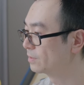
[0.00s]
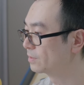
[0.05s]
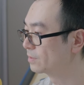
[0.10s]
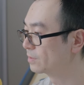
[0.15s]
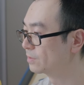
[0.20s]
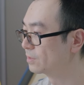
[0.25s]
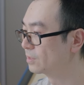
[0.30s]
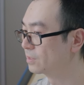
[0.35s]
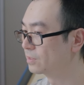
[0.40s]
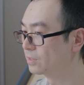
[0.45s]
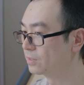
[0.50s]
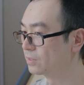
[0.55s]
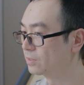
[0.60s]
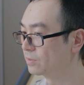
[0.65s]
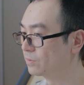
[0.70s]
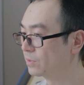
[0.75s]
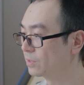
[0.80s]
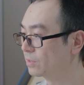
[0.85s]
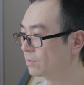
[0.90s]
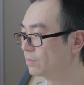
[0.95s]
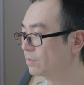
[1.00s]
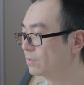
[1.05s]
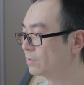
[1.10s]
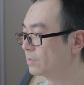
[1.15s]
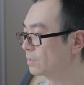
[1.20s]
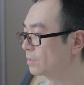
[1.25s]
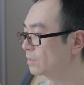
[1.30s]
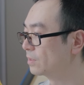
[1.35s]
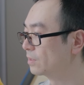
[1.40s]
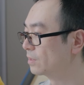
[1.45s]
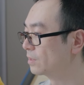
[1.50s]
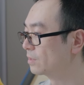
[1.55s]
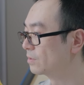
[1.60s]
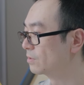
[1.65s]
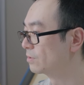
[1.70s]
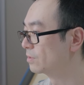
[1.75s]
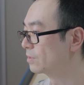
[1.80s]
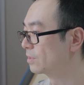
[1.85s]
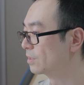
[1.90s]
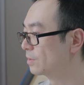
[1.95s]
So this is the Rickroll in a
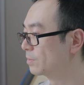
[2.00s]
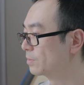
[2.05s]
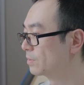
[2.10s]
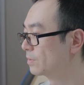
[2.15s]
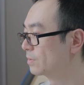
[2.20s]
new tab.